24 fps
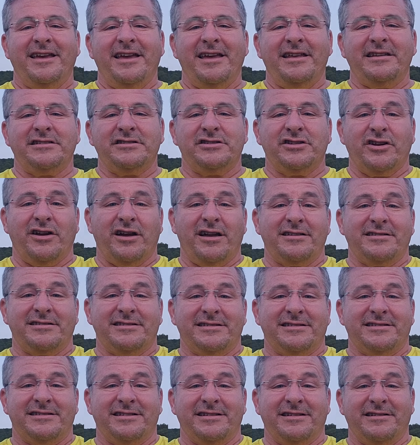and
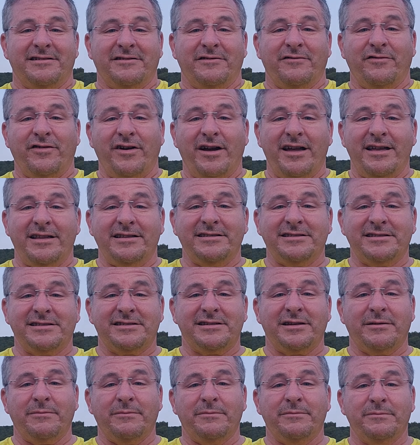just find
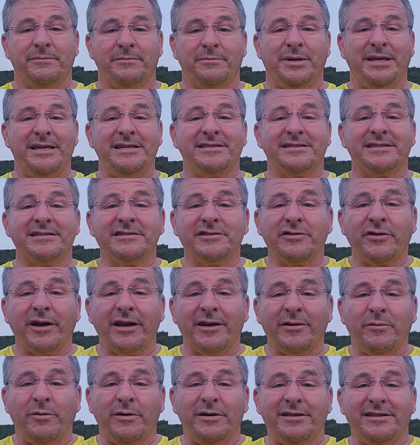some peace and
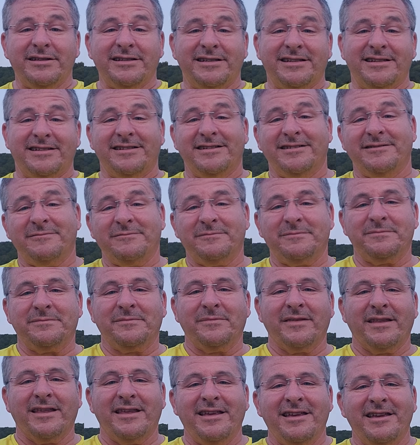tranquility.
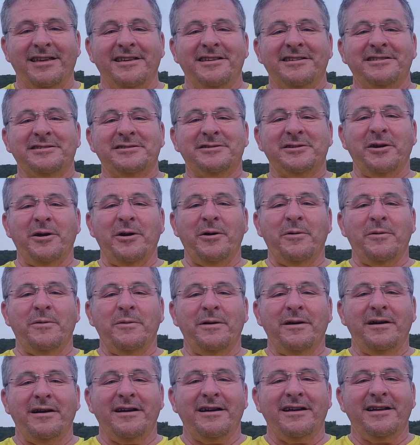So
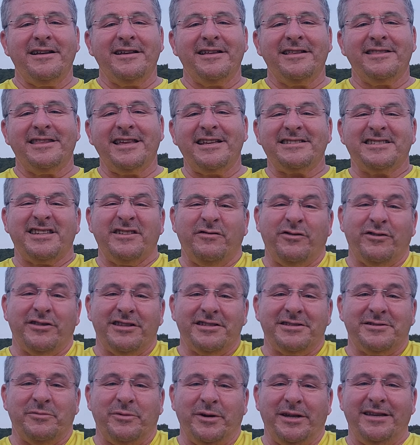that's it for
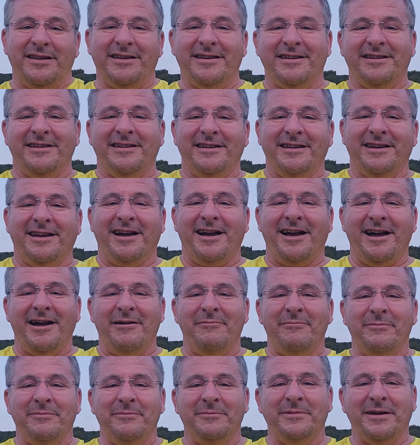this week.
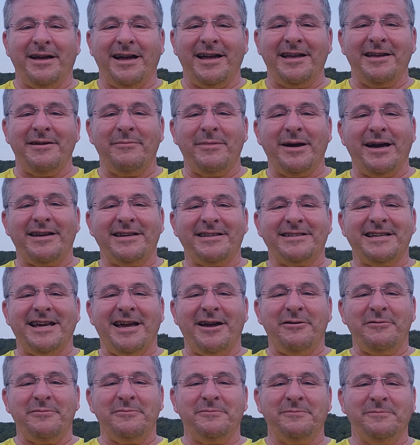Um, I am out of
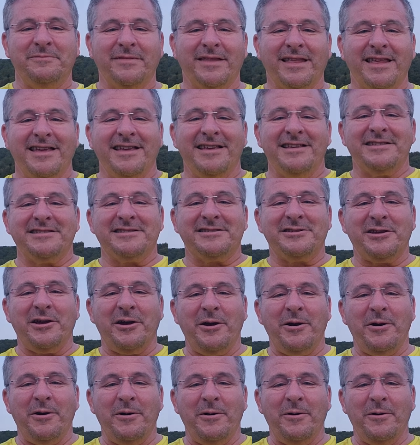town,
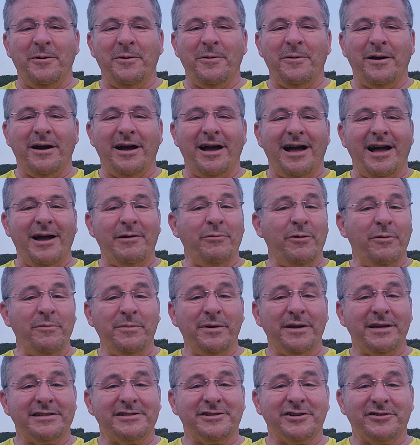so I won't
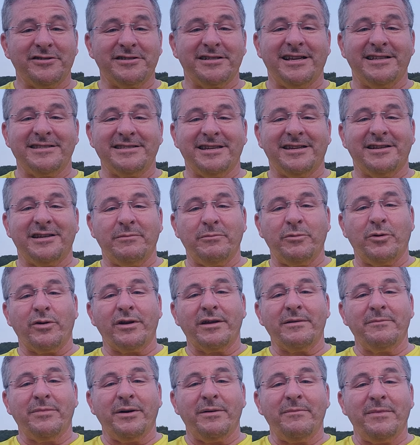be at church on Sunday
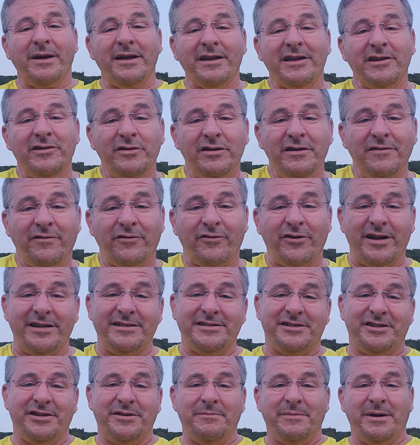morning, but my good friend
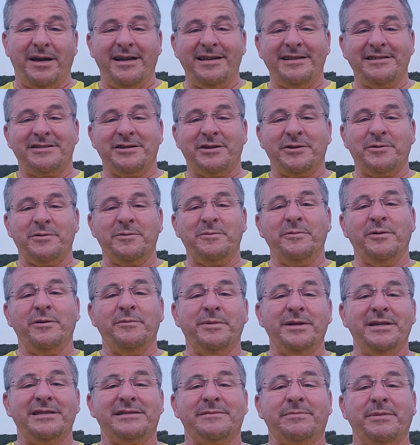Jim Haichu will
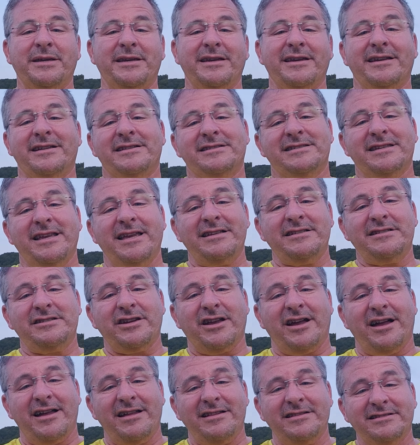be speaking at St.
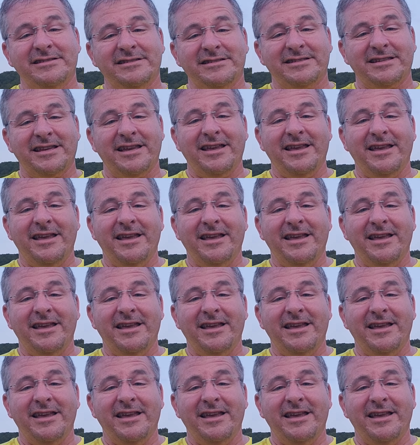John's